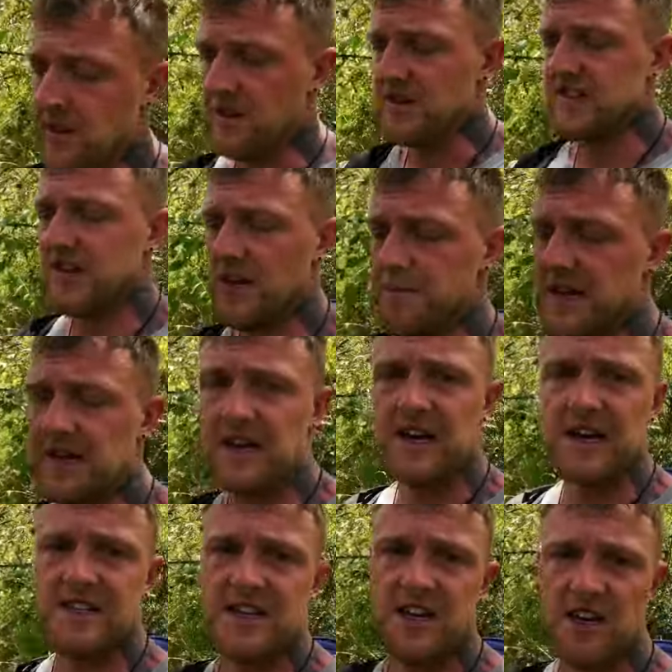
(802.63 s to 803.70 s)
The sign back
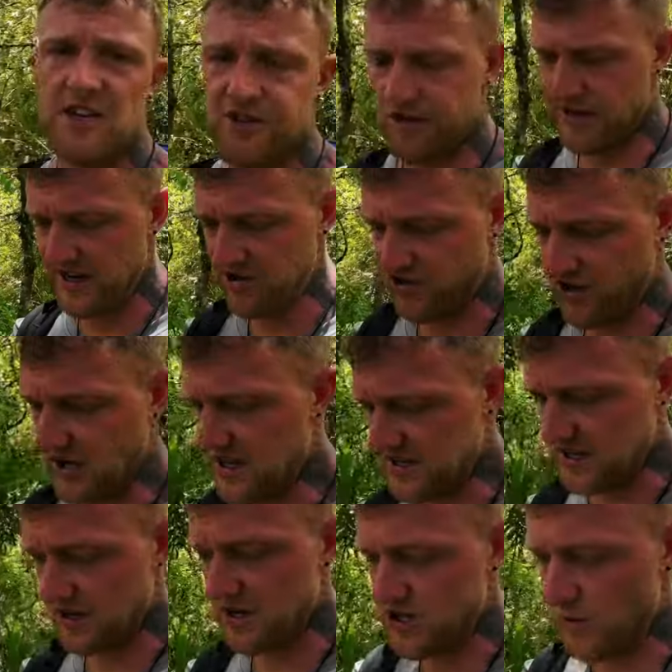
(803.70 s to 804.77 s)
there said Hidroelectrico,
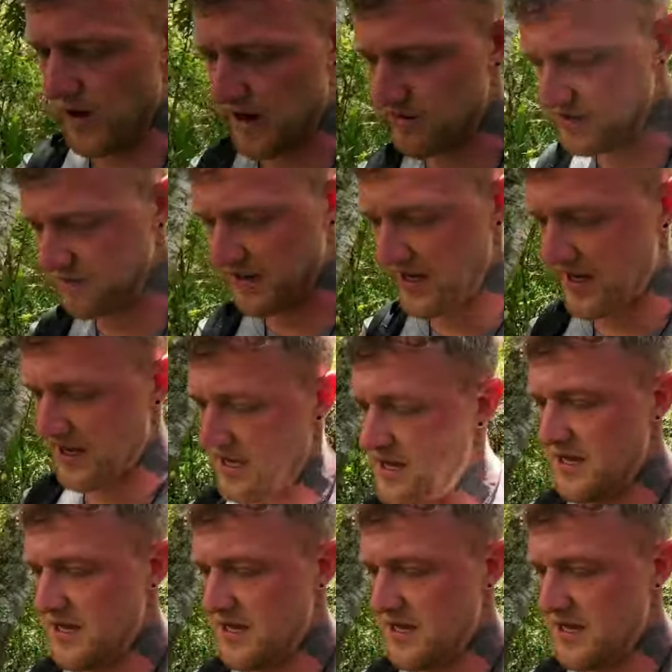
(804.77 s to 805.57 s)
it's only 2 hours away.